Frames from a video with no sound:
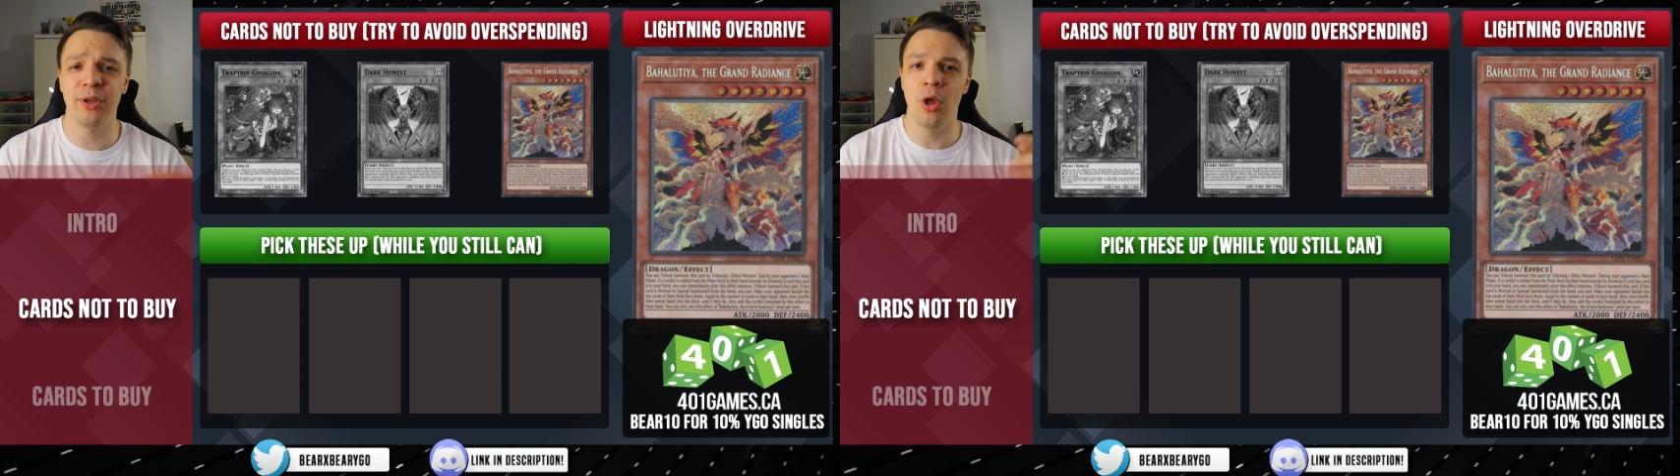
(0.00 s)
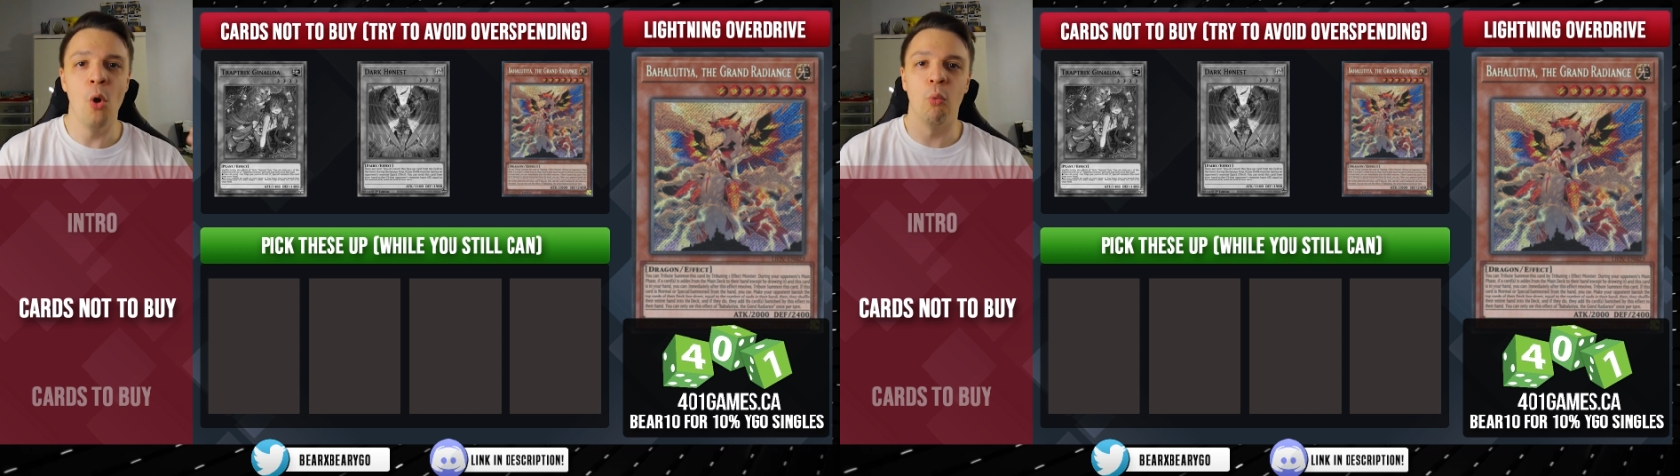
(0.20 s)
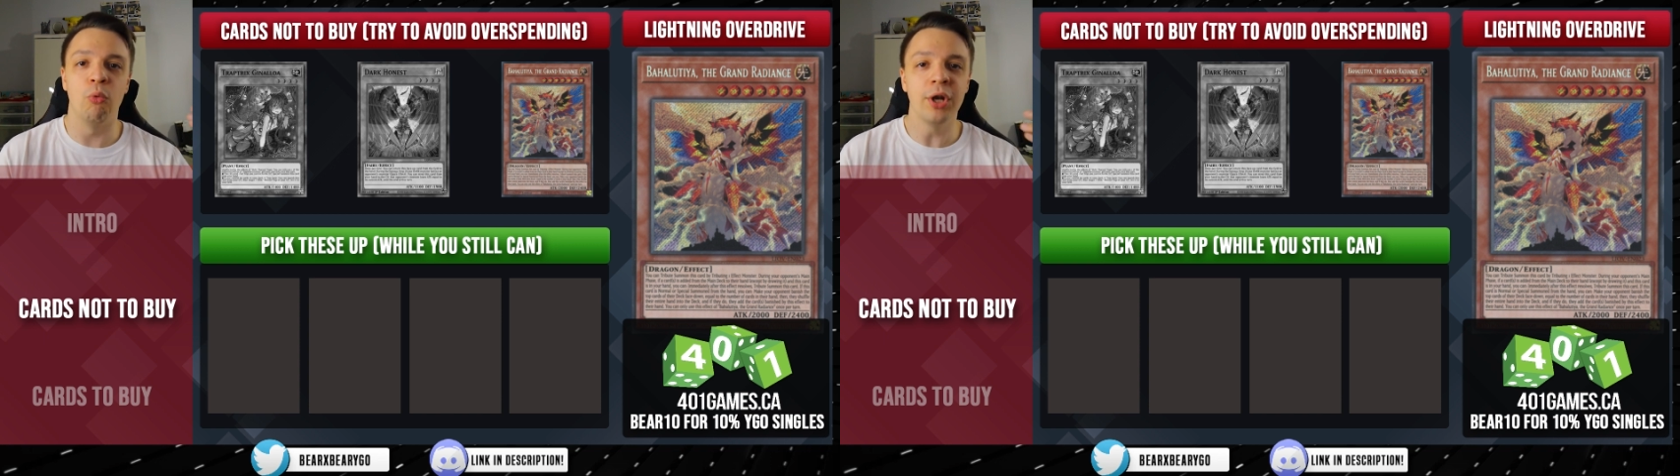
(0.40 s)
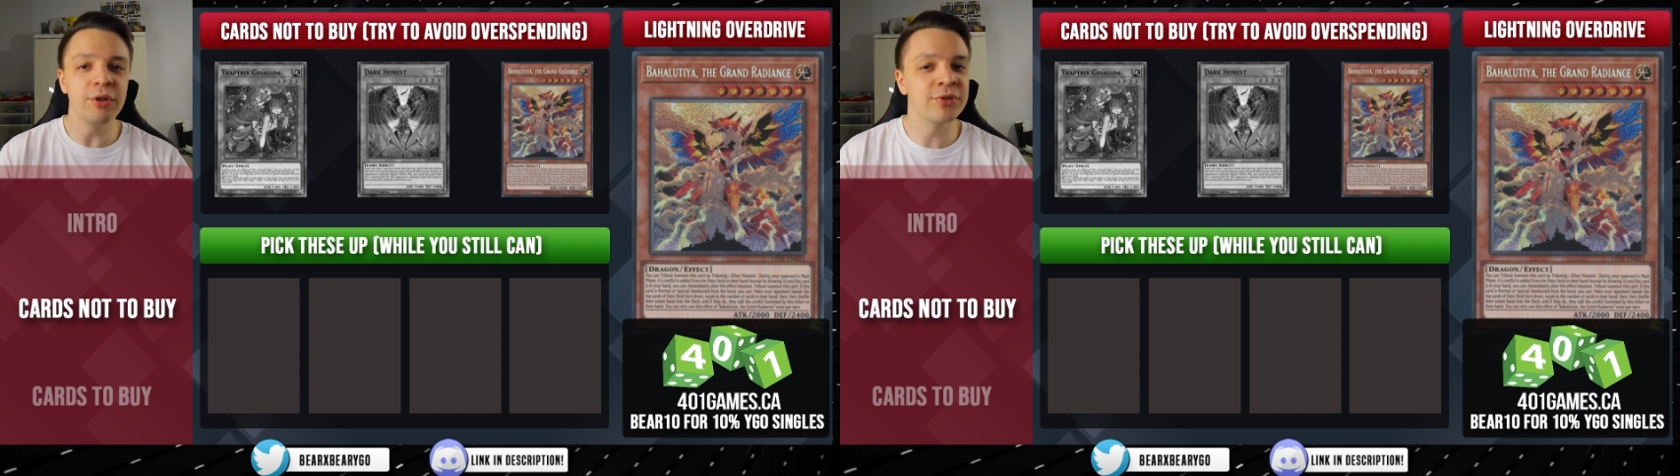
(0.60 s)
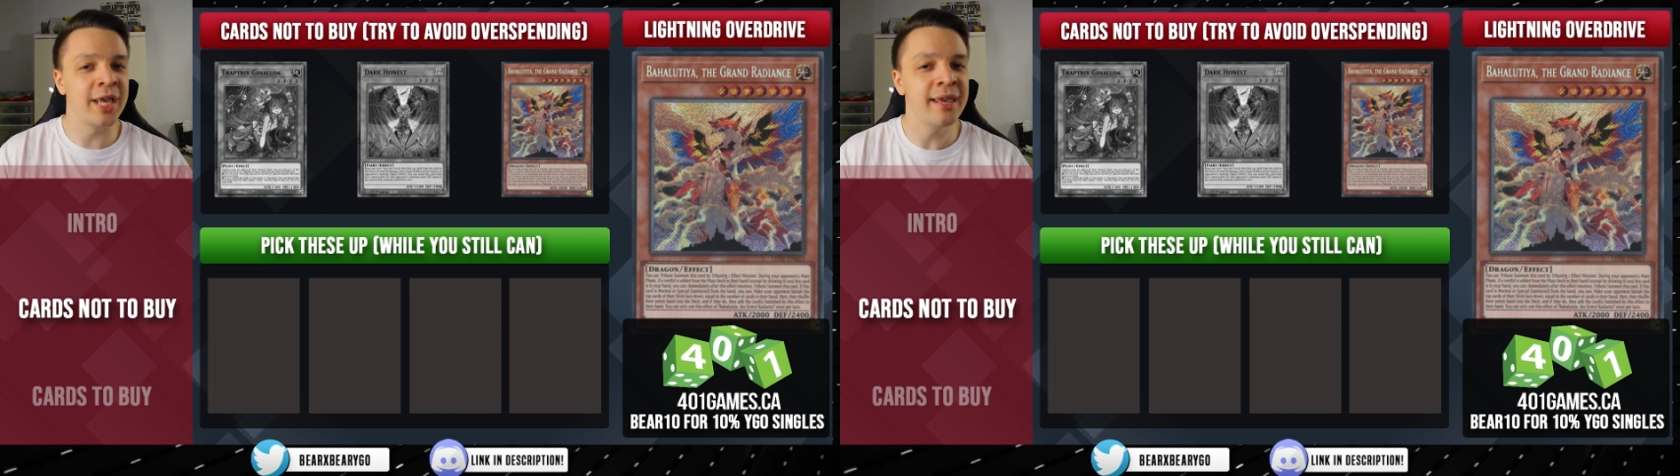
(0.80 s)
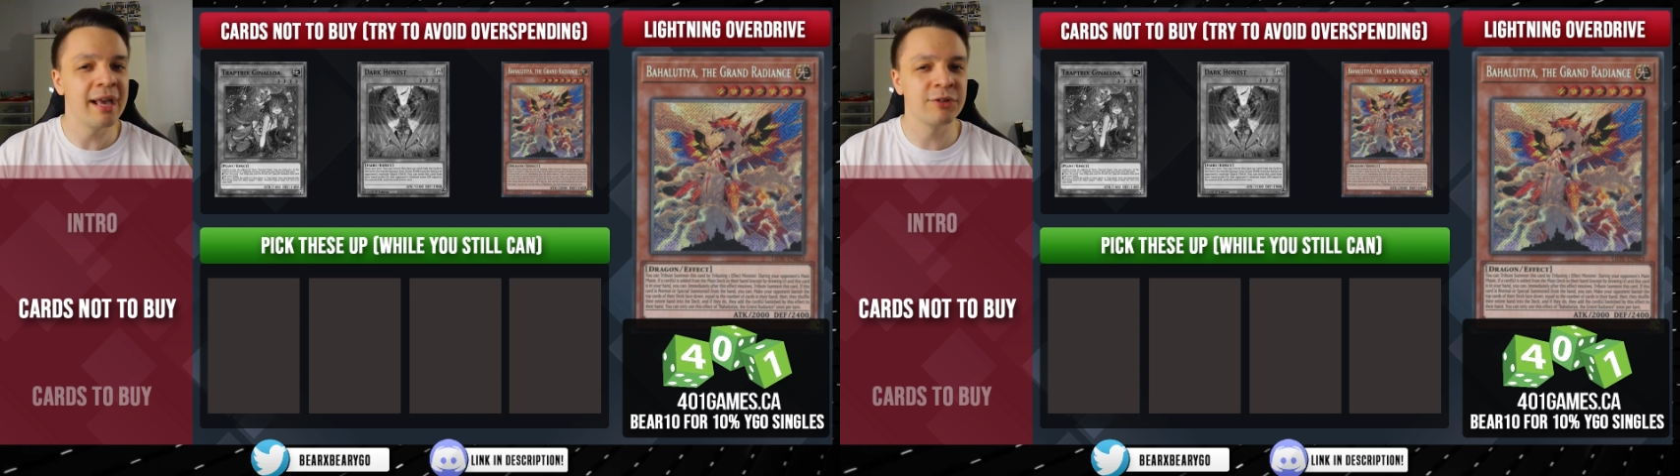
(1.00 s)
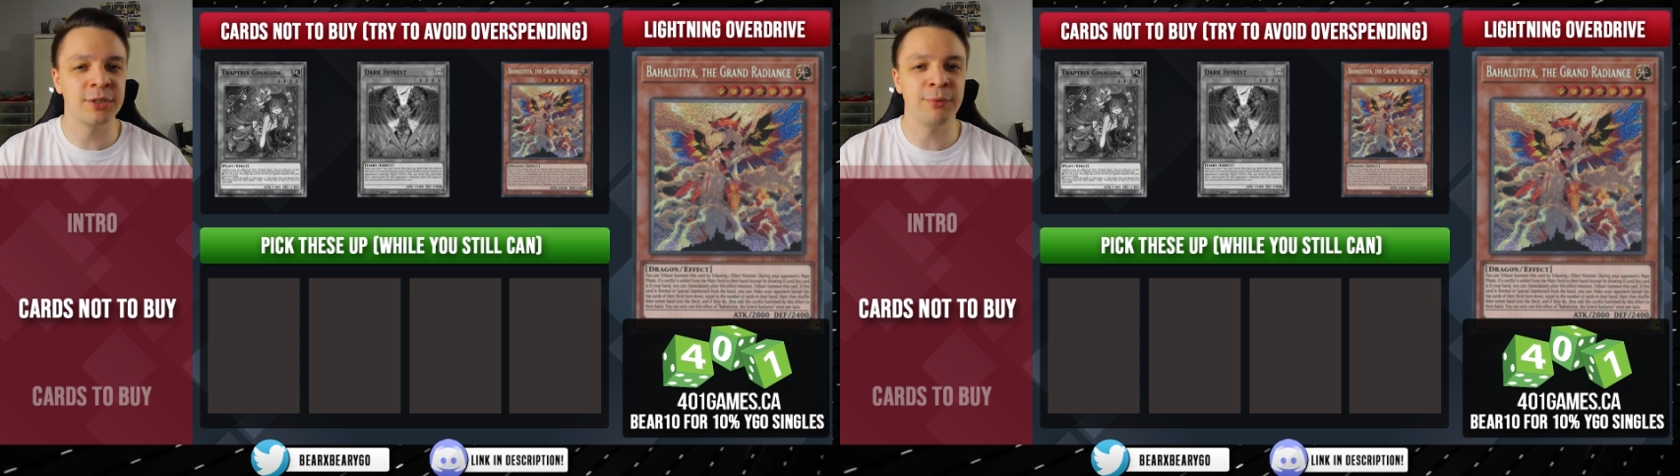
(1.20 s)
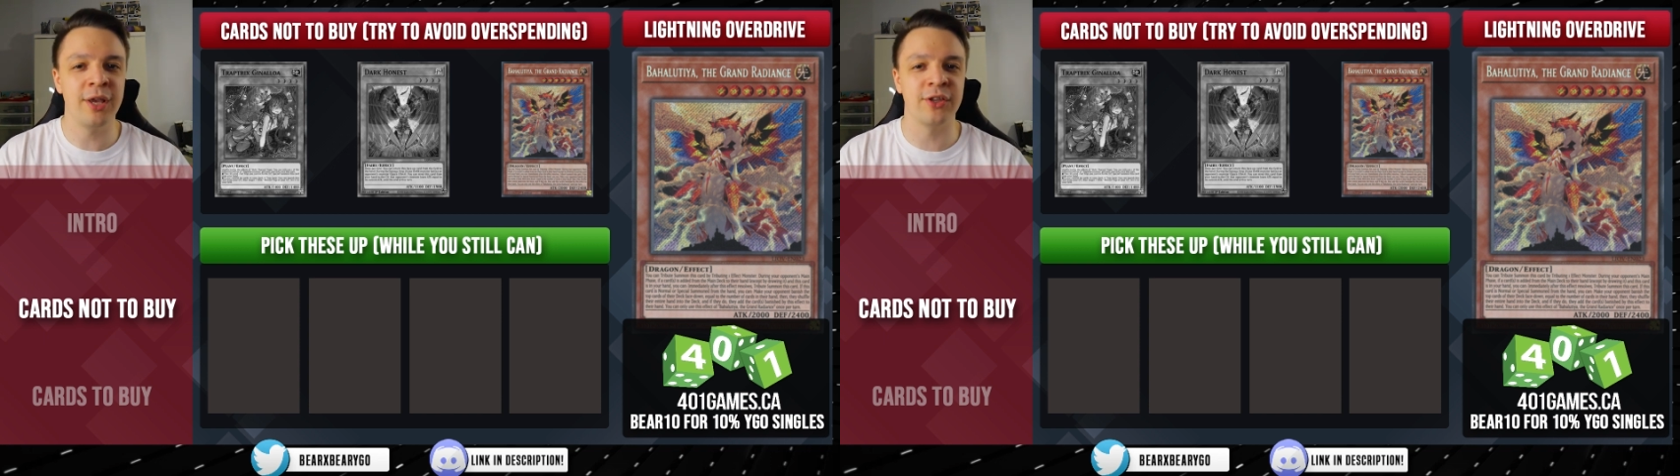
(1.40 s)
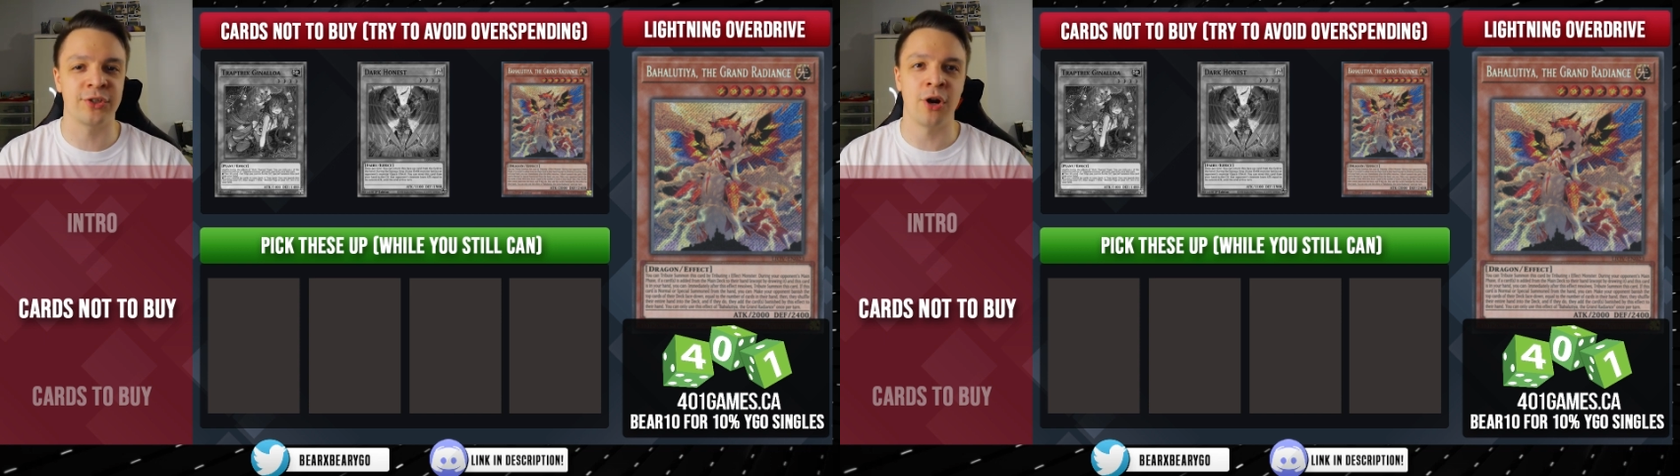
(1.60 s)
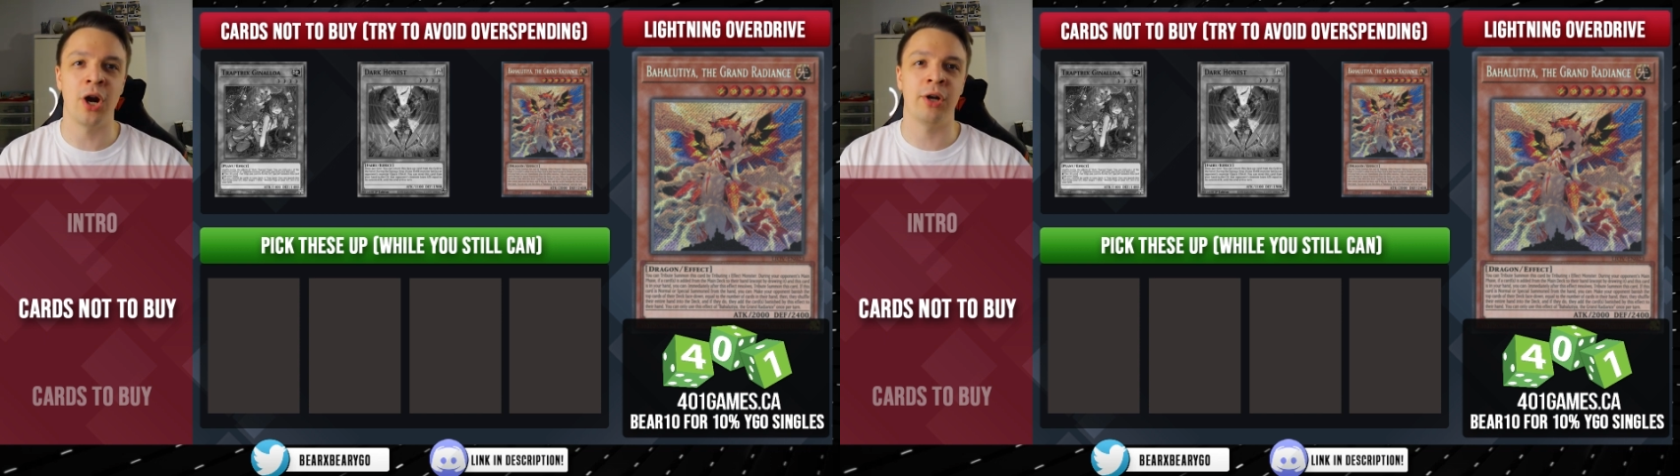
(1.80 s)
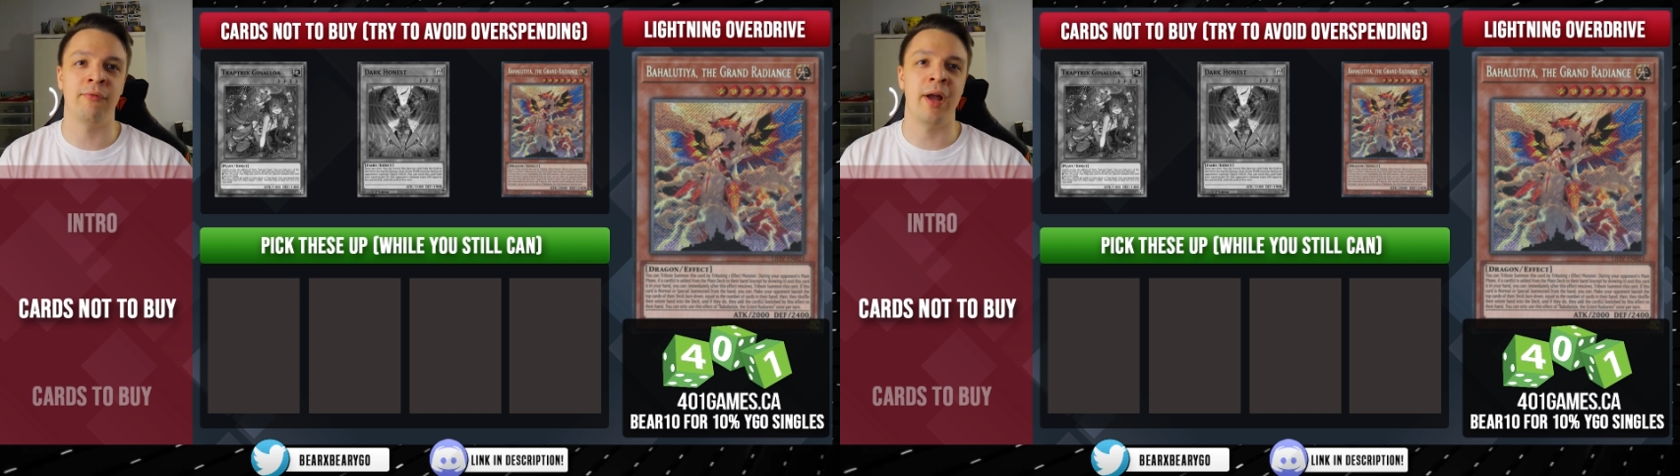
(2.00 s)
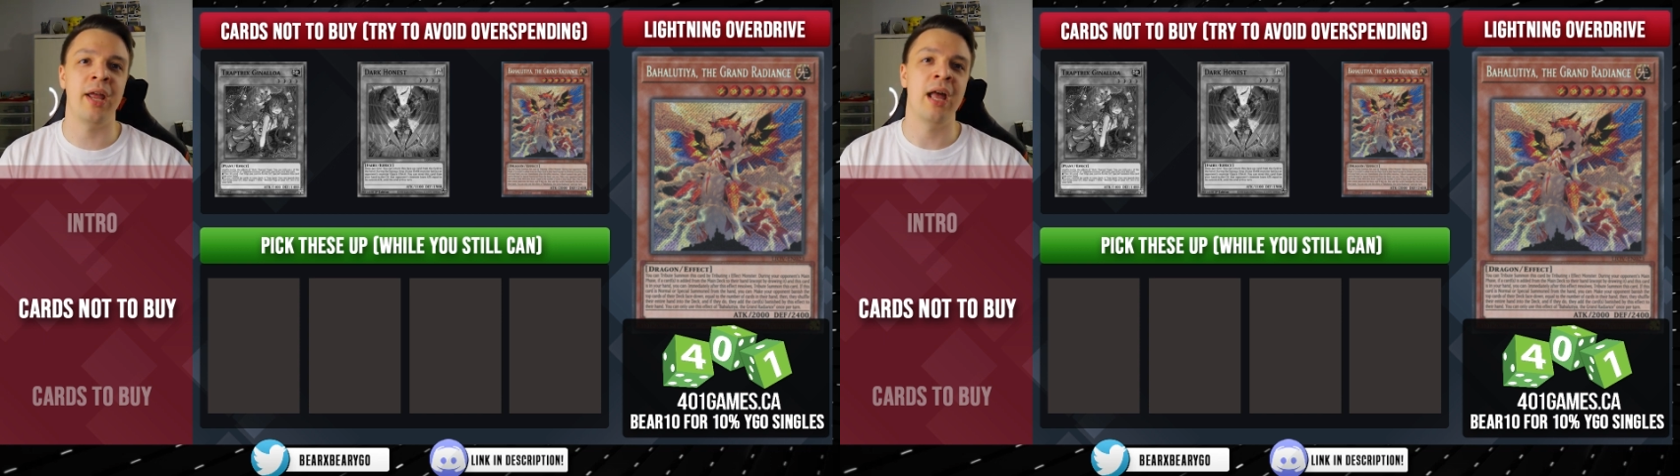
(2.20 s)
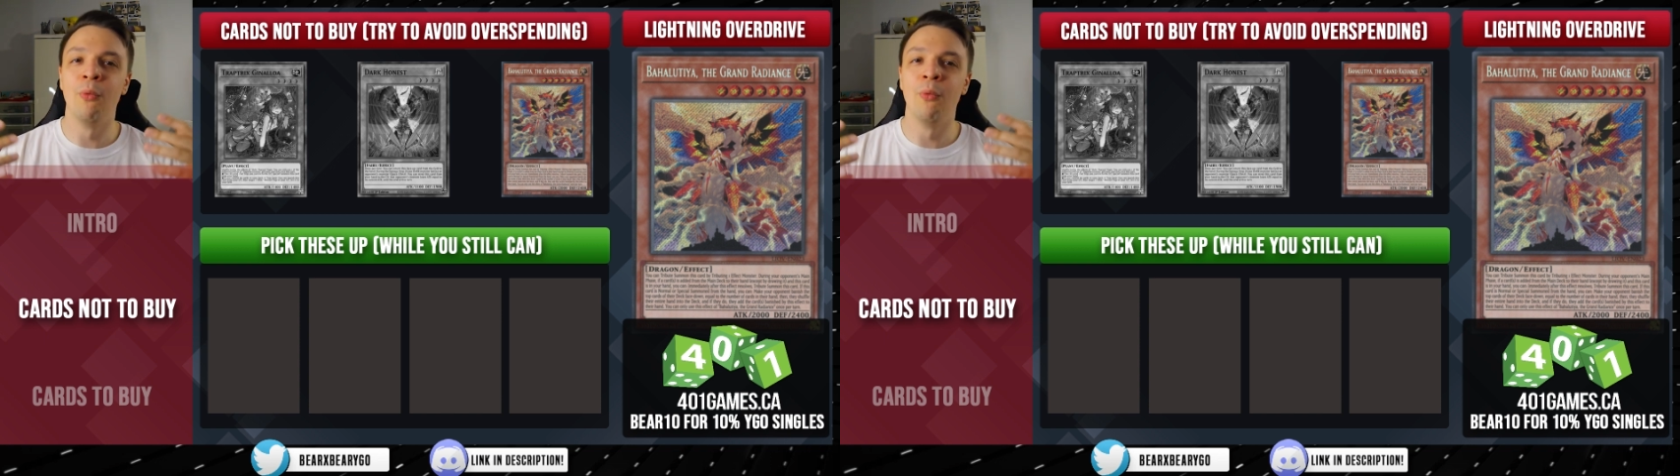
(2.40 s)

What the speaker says: Like, what do you take out to play this card, right?